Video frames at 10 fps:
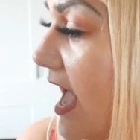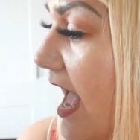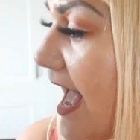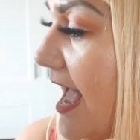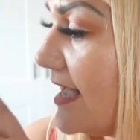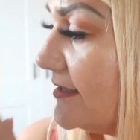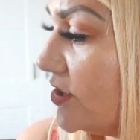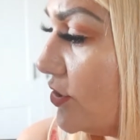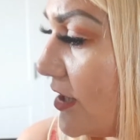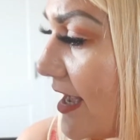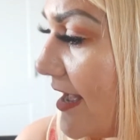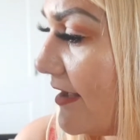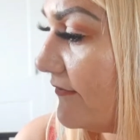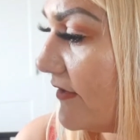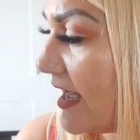and you
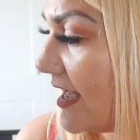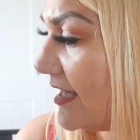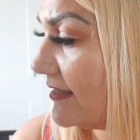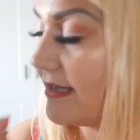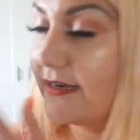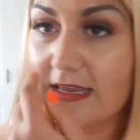have that